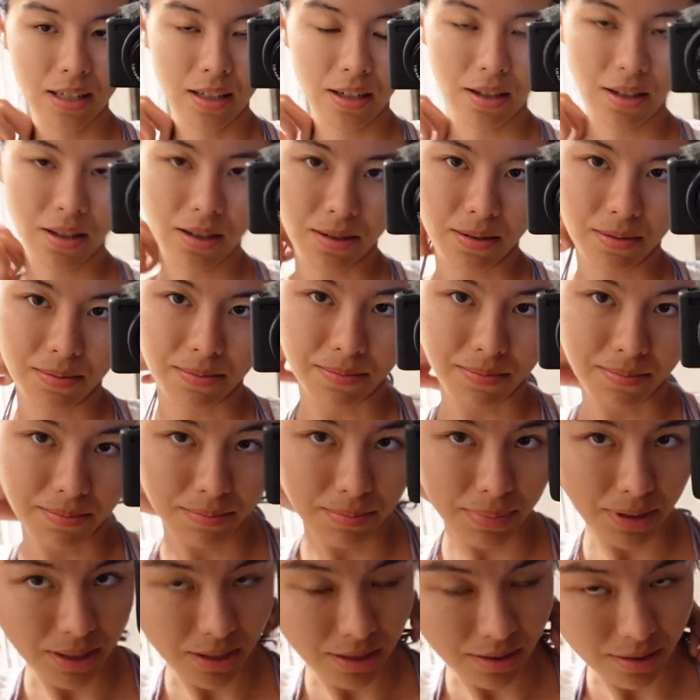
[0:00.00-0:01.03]
um,
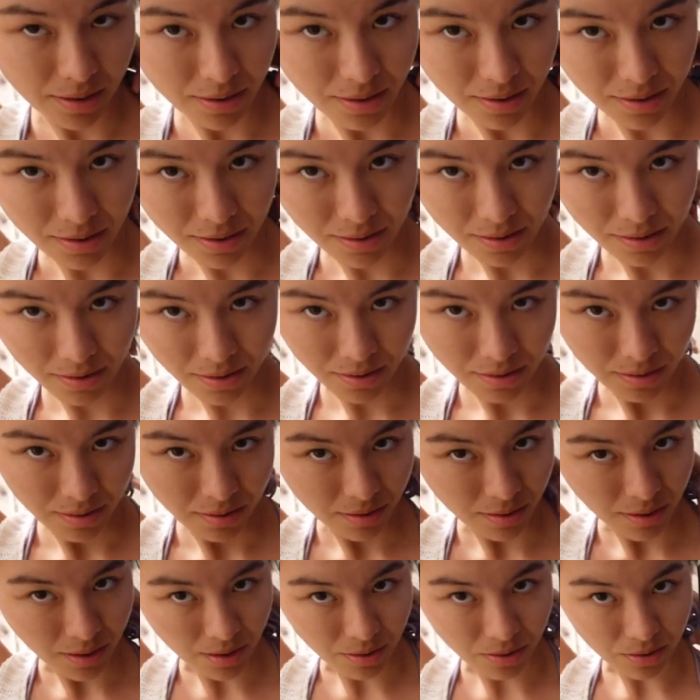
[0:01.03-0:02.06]
because
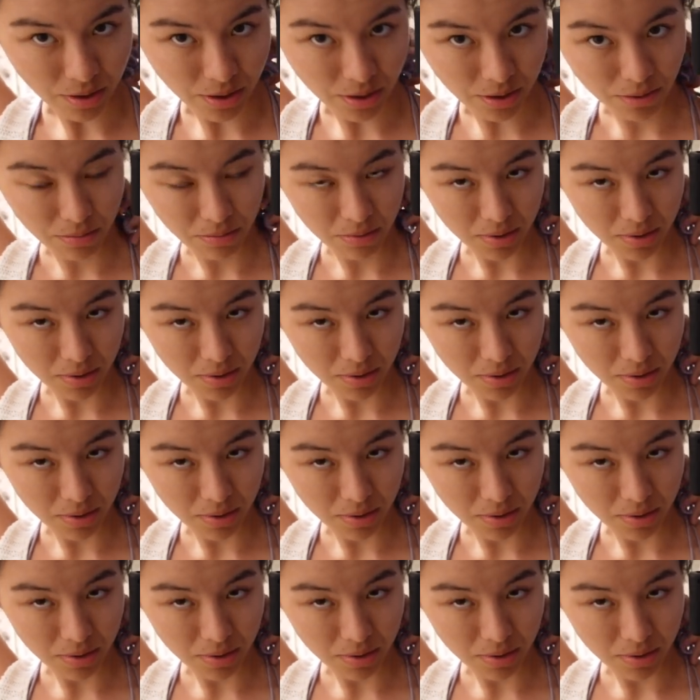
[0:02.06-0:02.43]
I don't know,